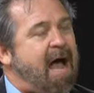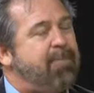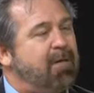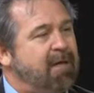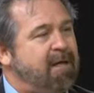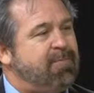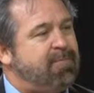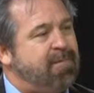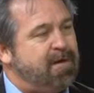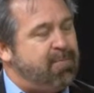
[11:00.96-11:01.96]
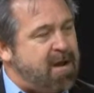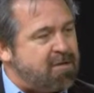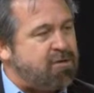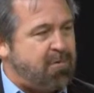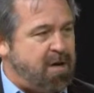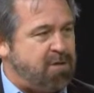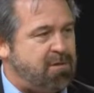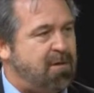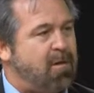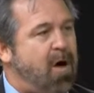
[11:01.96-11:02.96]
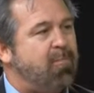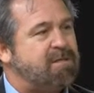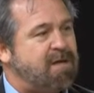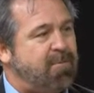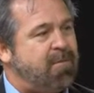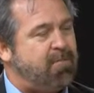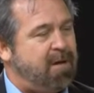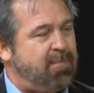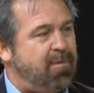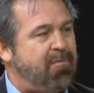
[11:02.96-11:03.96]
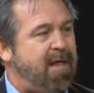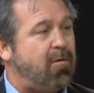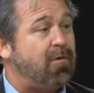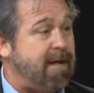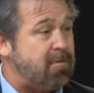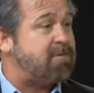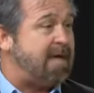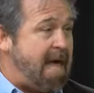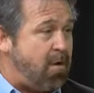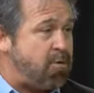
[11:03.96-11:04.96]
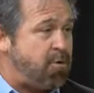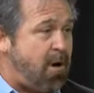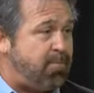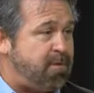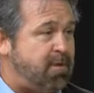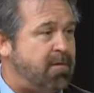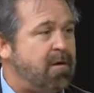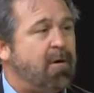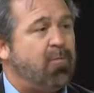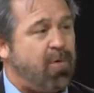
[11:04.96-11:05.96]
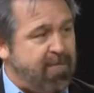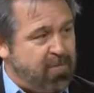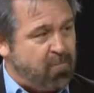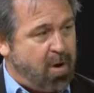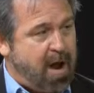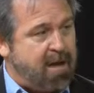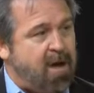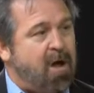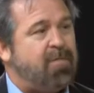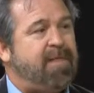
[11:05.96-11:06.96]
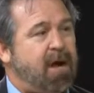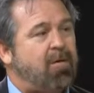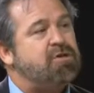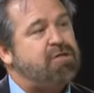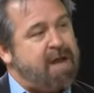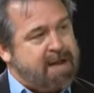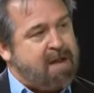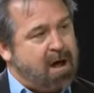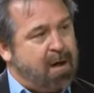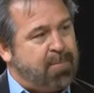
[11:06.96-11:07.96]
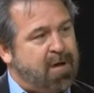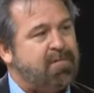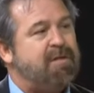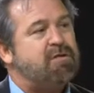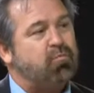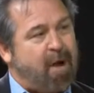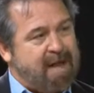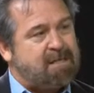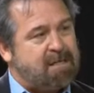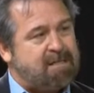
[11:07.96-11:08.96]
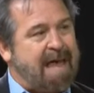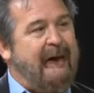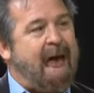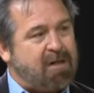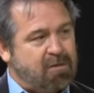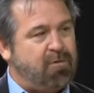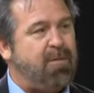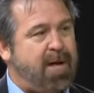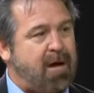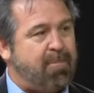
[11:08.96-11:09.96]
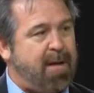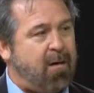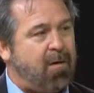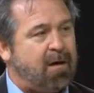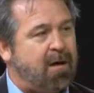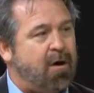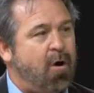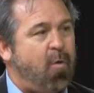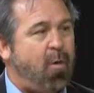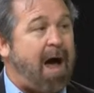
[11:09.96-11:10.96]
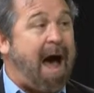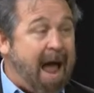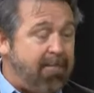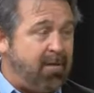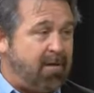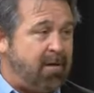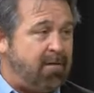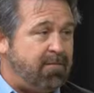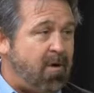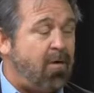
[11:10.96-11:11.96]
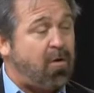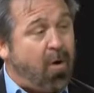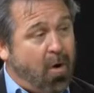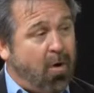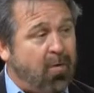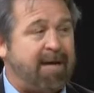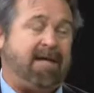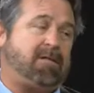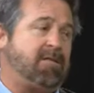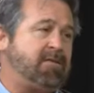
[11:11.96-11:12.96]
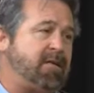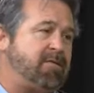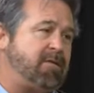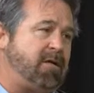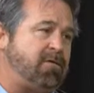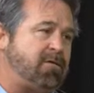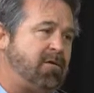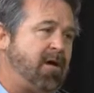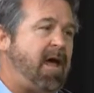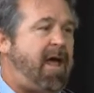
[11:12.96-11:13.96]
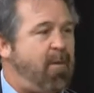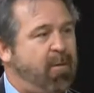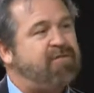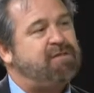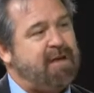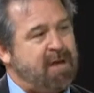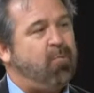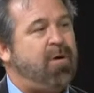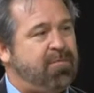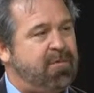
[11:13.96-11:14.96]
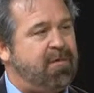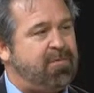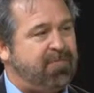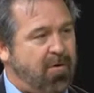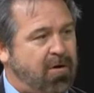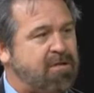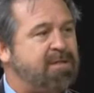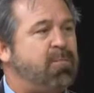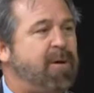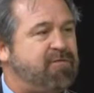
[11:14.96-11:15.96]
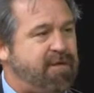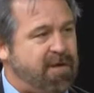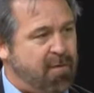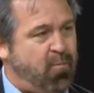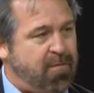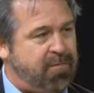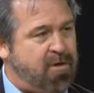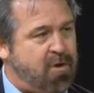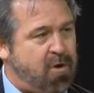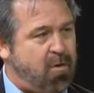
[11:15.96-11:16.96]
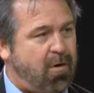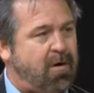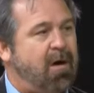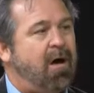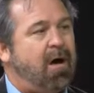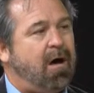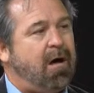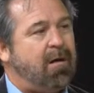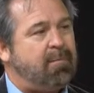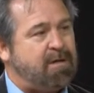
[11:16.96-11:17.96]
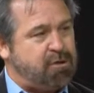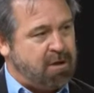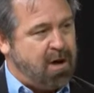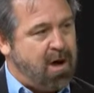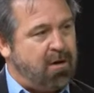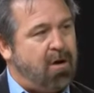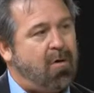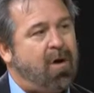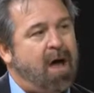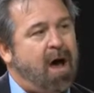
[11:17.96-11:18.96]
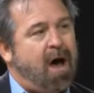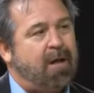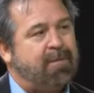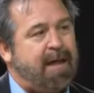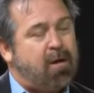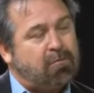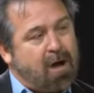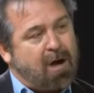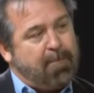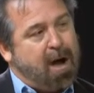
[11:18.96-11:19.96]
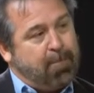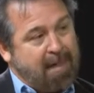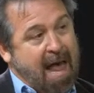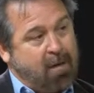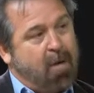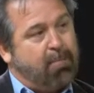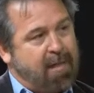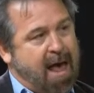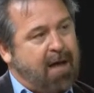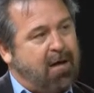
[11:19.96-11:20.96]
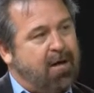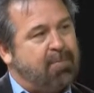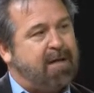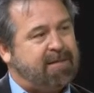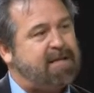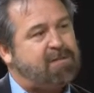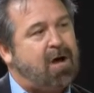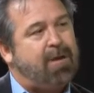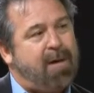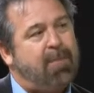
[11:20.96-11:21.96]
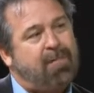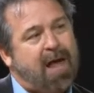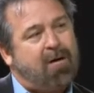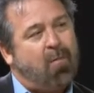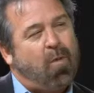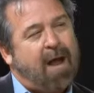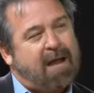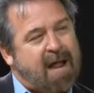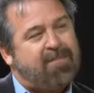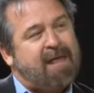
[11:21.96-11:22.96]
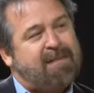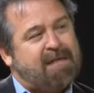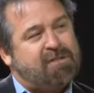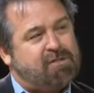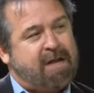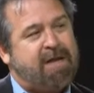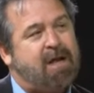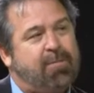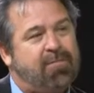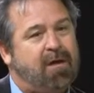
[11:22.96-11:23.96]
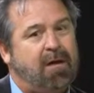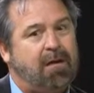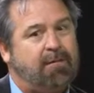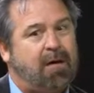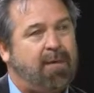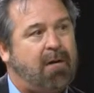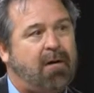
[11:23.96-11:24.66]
I believe the administration, along with some of the people that are leaders like Al Sharpton, Reverend Wright, they are ginning up this racist attitude about America where I believe, on a whole, it doesn't exist. And we've seen it with the Ferguson, we've seen it with the New York, in Chicago. They don't talk about black on black, but they just talk about black on white, and I think that's ginning up the America.